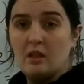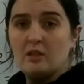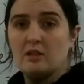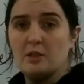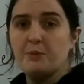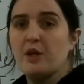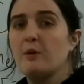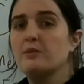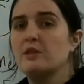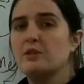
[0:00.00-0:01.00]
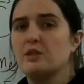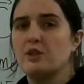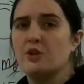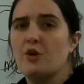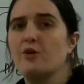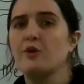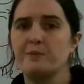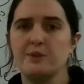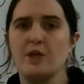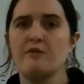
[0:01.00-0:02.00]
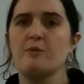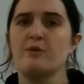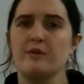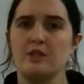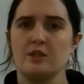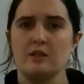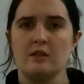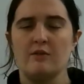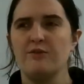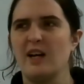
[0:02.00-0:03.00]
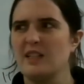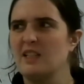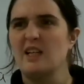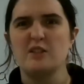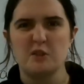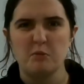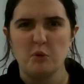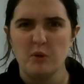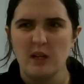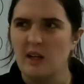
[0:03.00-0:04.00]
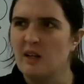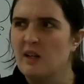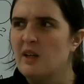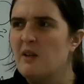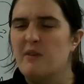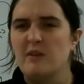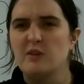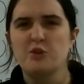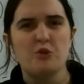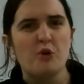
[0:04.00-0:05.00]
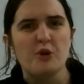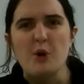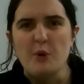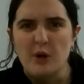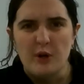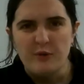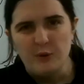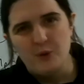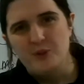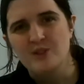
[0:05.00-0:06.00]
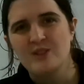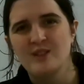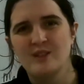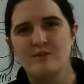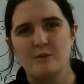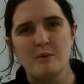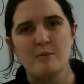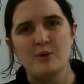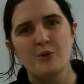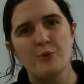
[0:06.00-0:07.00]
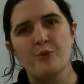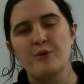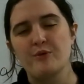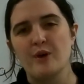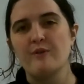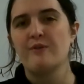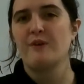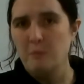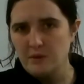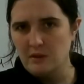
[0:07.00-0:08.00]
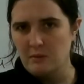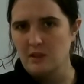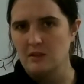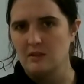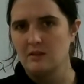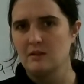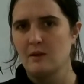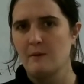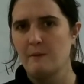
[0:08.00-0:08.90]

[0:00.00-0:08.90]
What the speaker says: So this becomes into the non-observable region. In fact, it's smaller than the strong nuclear force. Remember, 0.5 femtometers.